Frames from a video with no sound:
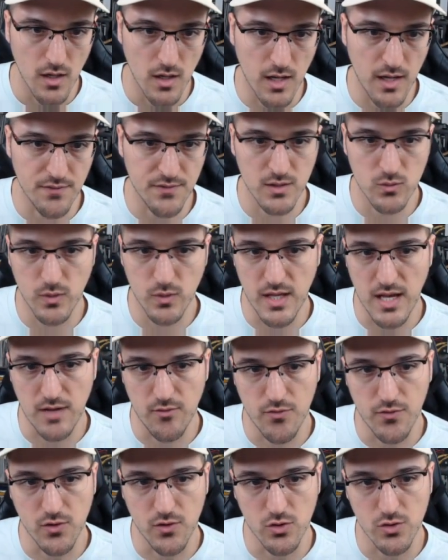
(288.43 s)
And then we
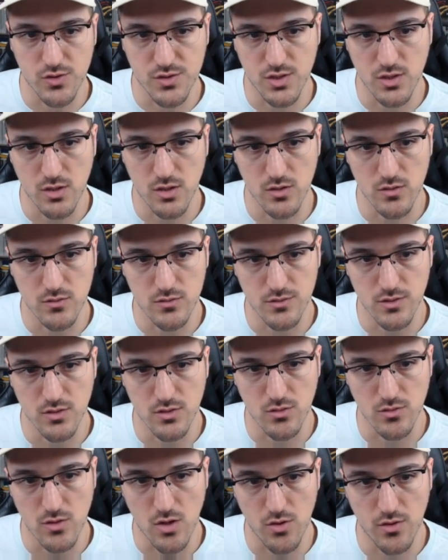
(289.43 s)
have, of course, you know,
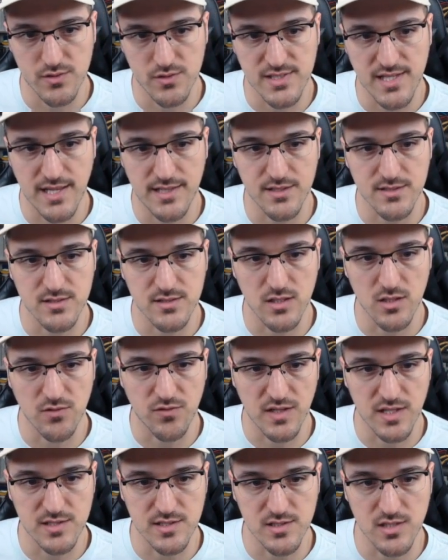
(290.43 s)
your Aura of Silence, Seal
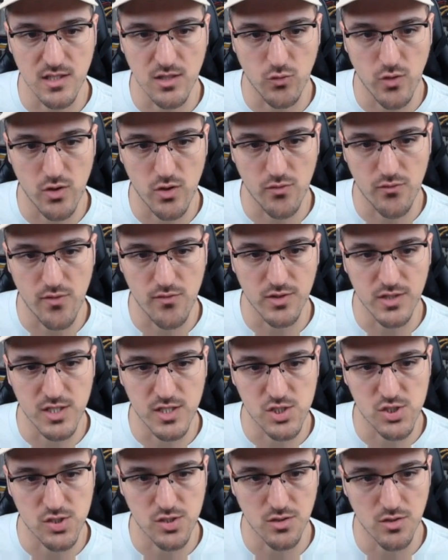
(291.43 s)
of Cleansing, Ray of
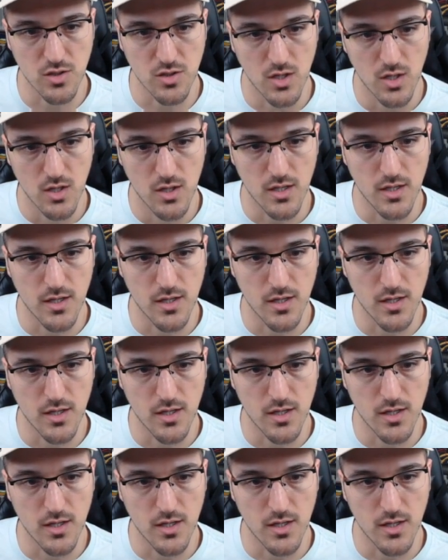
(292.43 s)
Revelation.